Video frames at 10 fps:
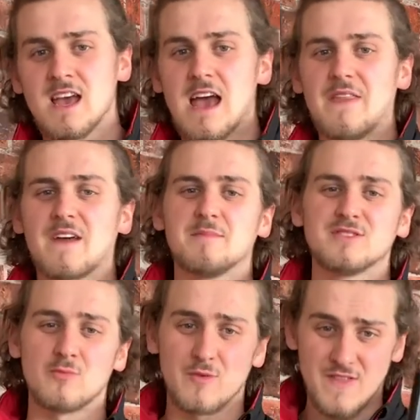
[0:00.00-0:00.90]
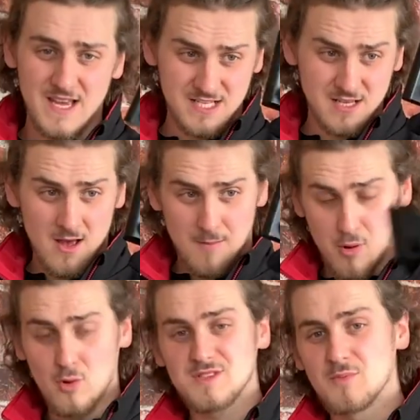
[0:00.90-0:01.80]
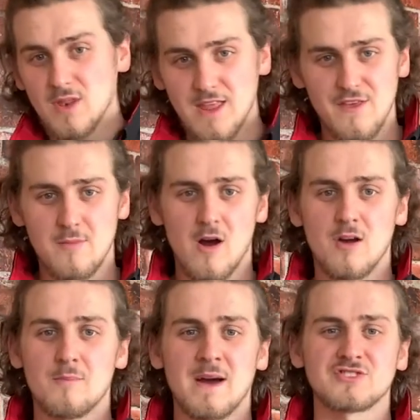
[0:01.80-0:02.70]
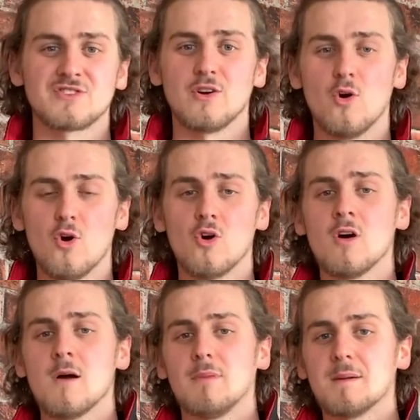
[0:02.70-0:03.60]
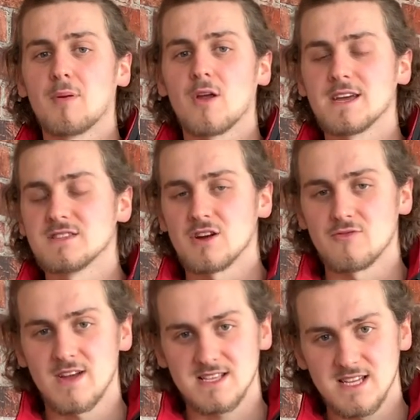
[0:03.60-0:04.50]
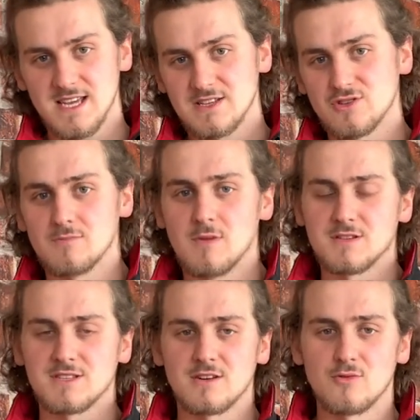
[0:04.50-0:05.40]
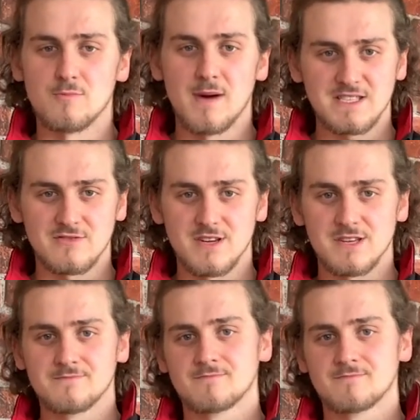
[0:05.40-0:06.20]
and that can be done with this portable lithium-ion battery or by plugging directly into your motorcycle battery.